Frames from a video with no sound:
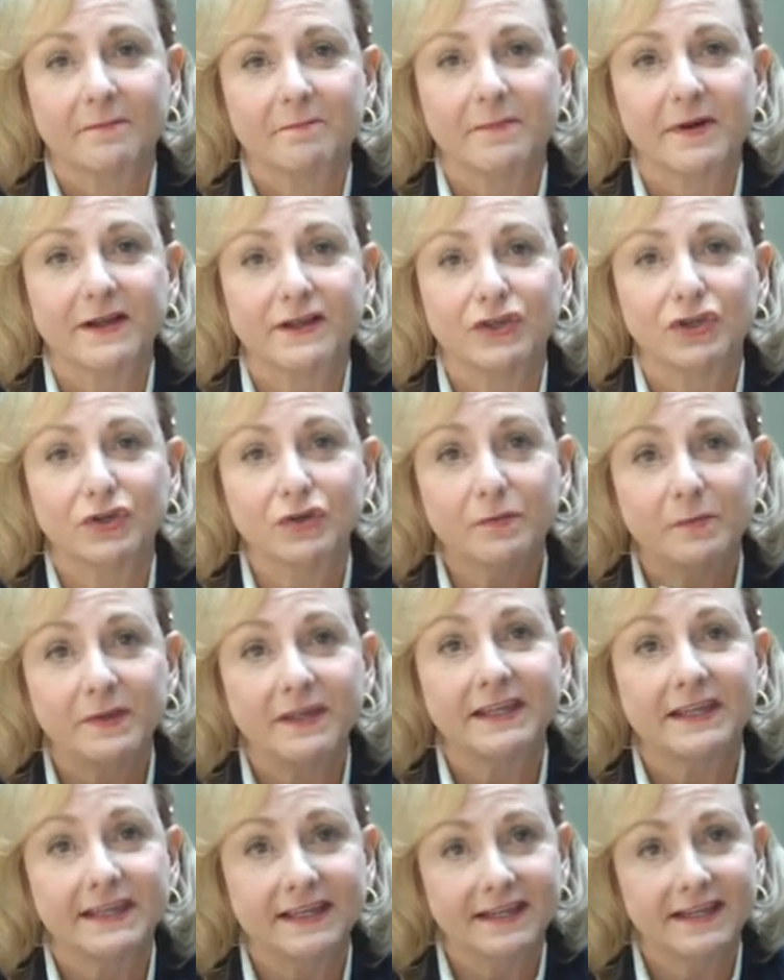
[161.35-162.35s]
But you'll be
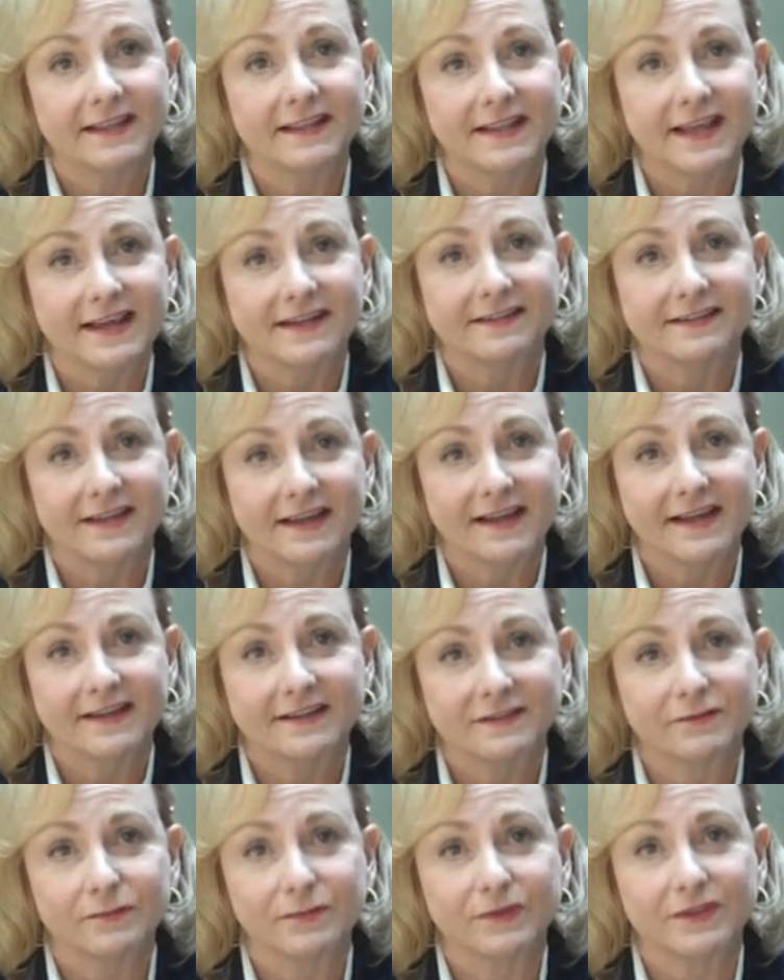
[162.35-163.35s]
getting that
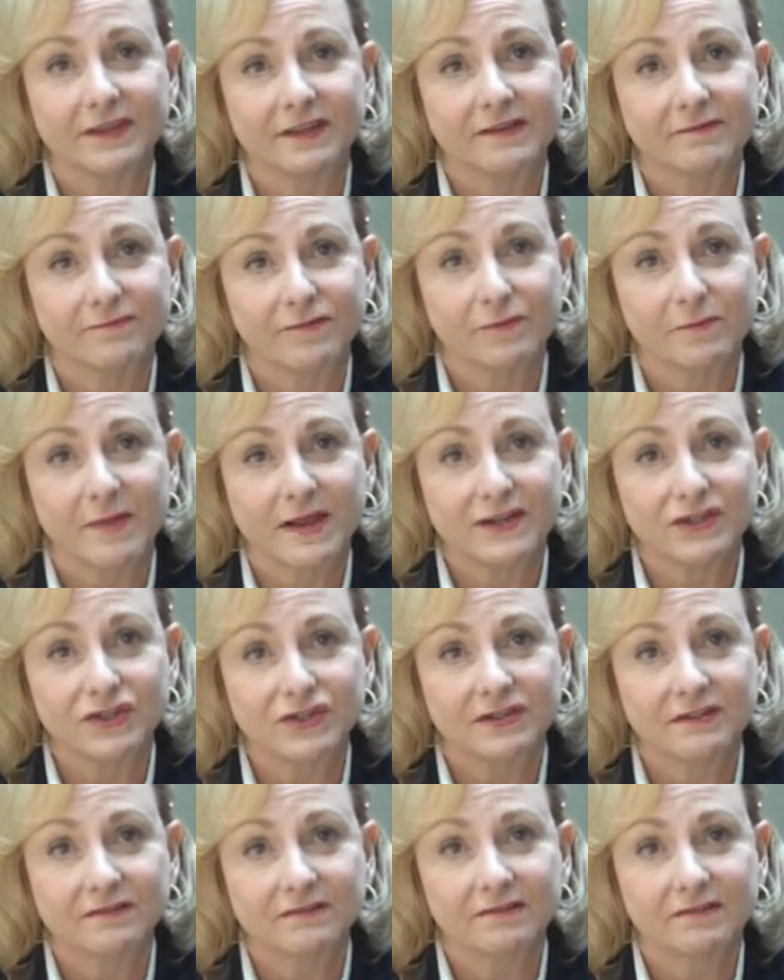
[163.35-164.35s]
test with
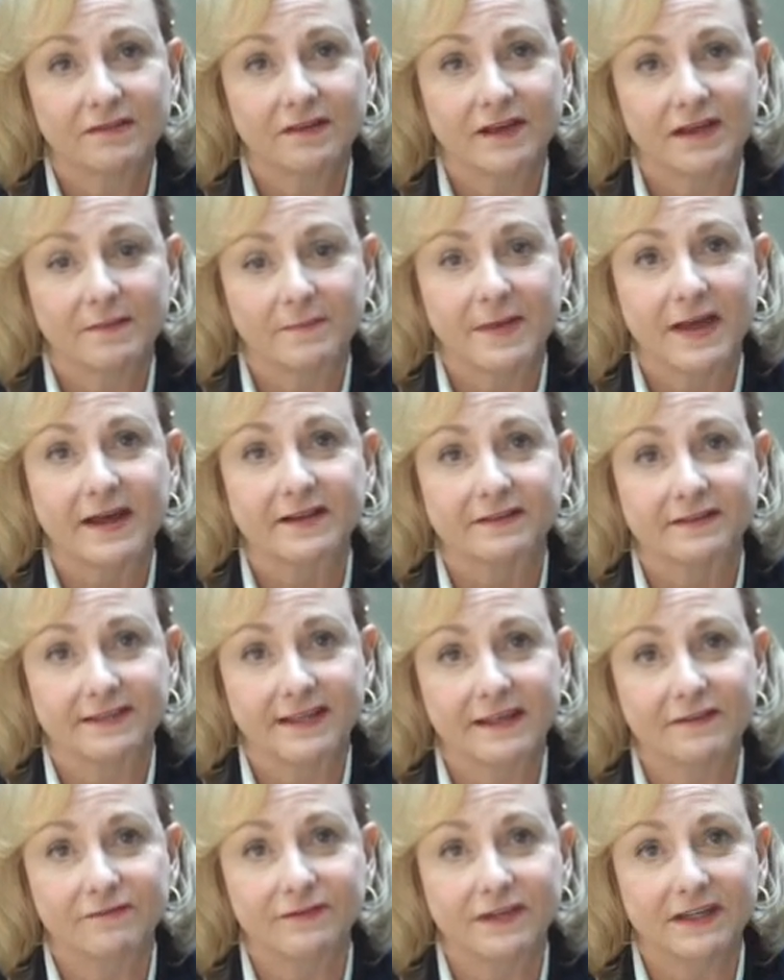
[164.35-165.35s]
information about
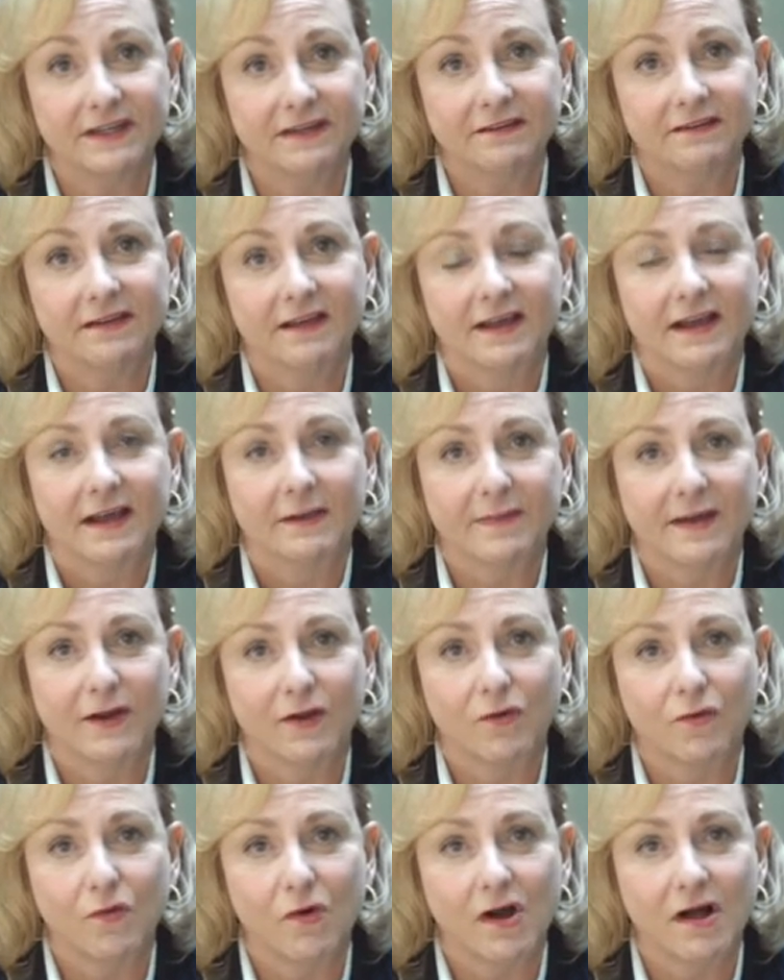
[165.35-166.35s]
safety, about
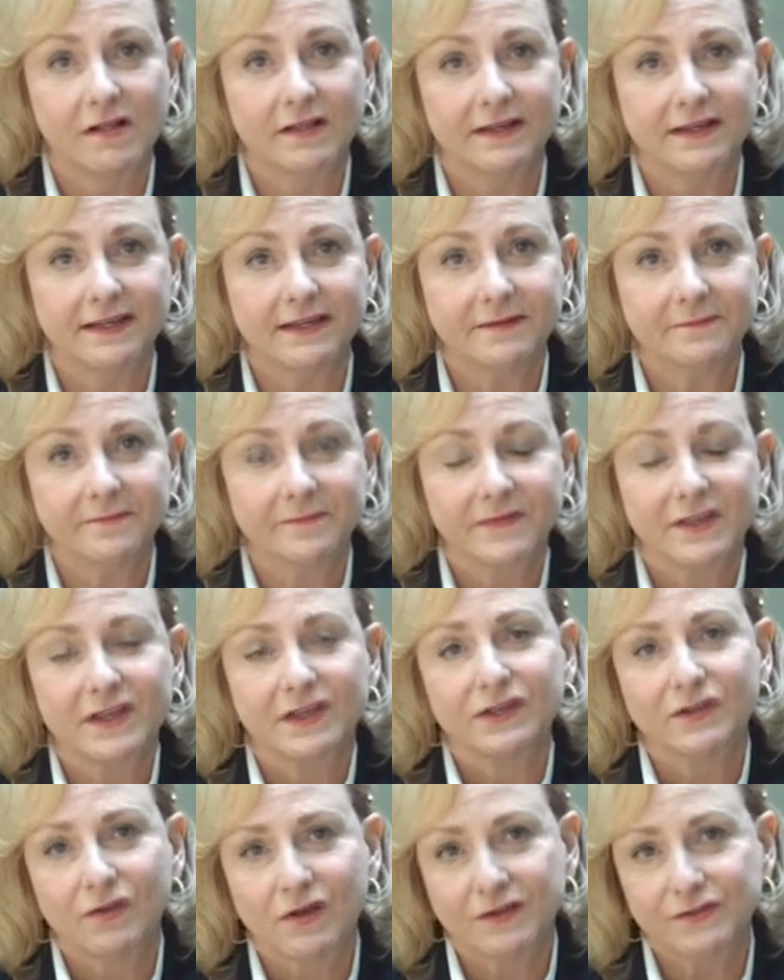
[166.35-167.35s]
quality.
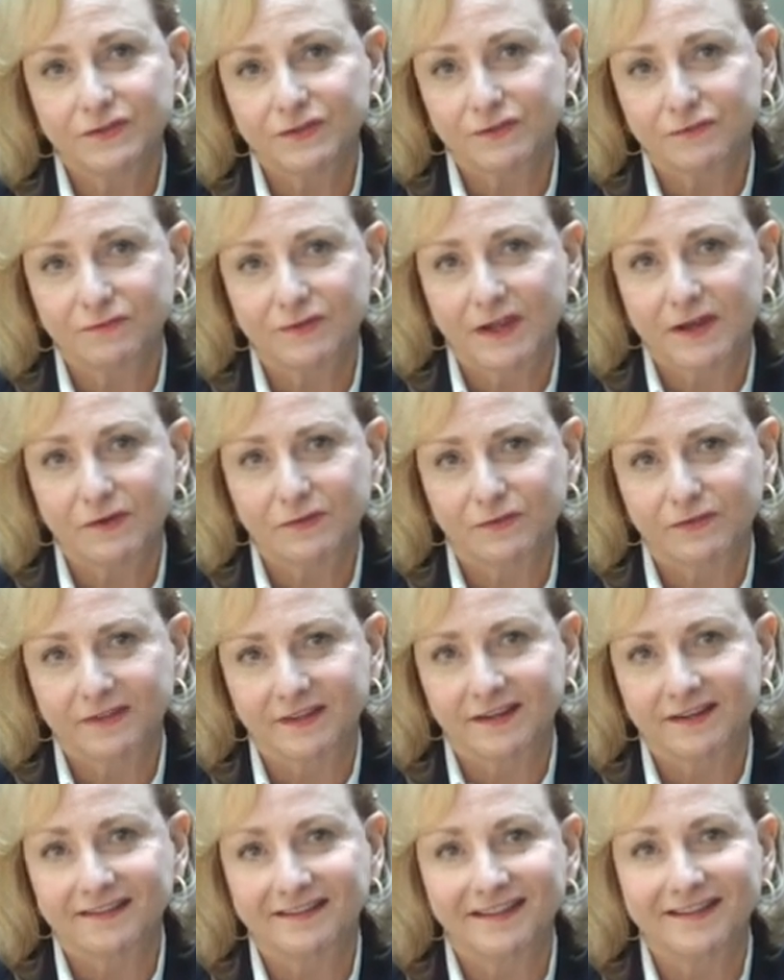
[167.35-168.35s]
You also note
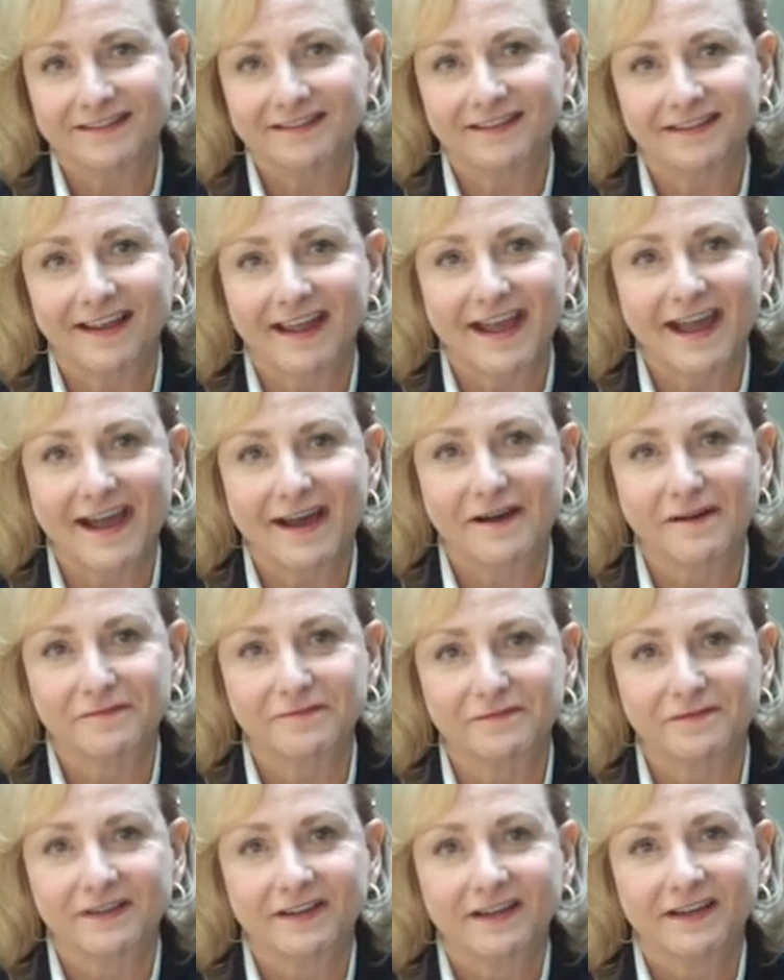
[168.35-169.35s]
that it doesn't
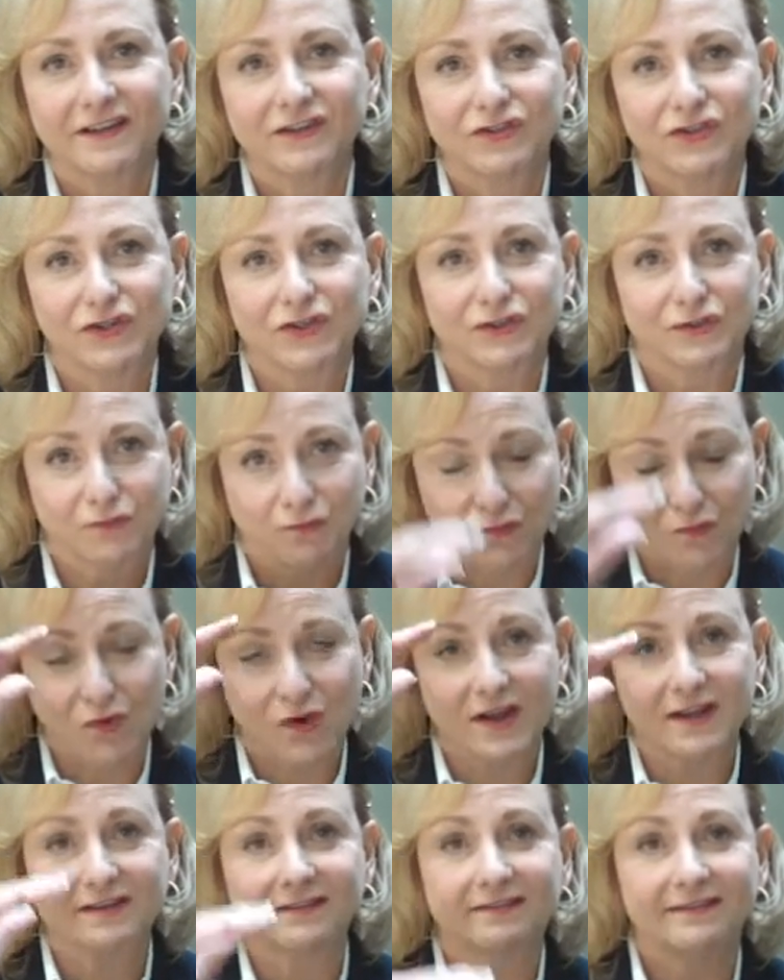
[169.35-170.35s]
have just
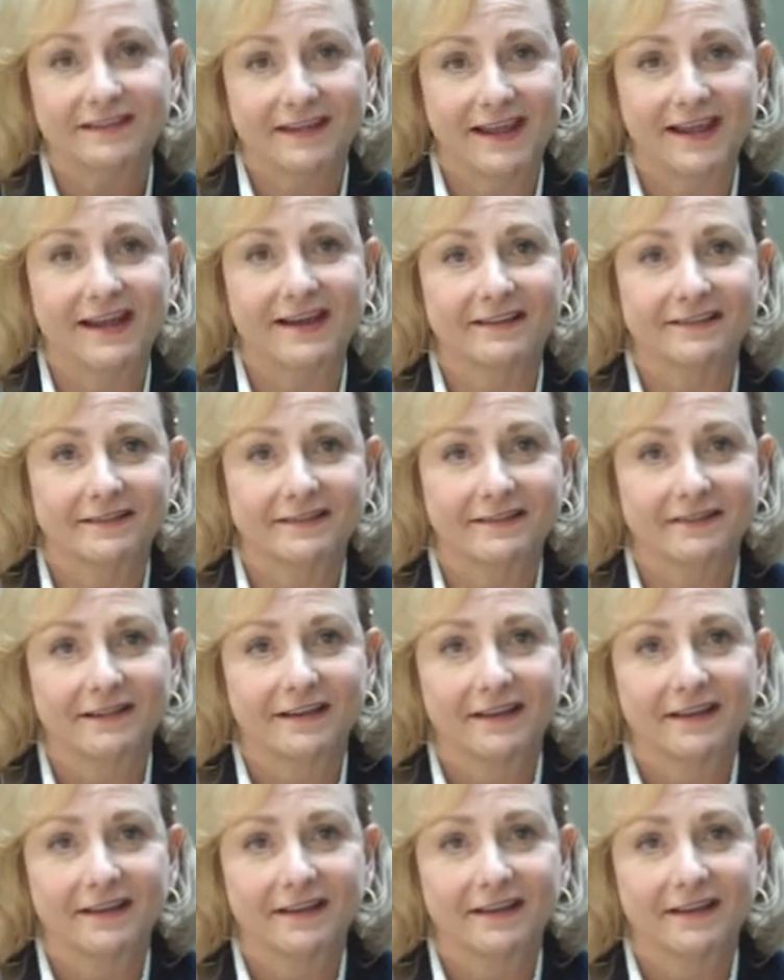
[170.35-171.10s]
one test,